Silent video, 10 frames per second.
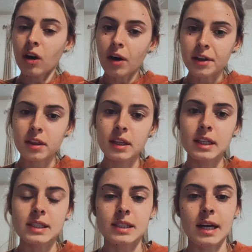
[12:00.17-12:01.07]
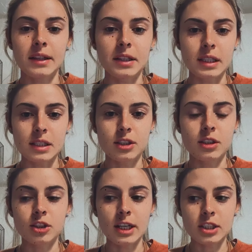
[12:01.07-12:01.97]
are things that lead to
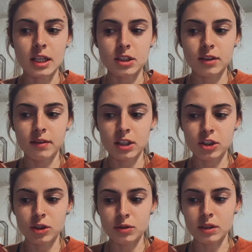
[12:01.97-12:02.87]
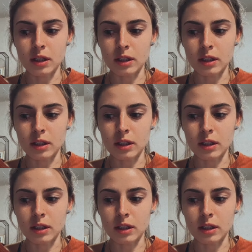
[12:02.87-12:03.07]
digestive issues,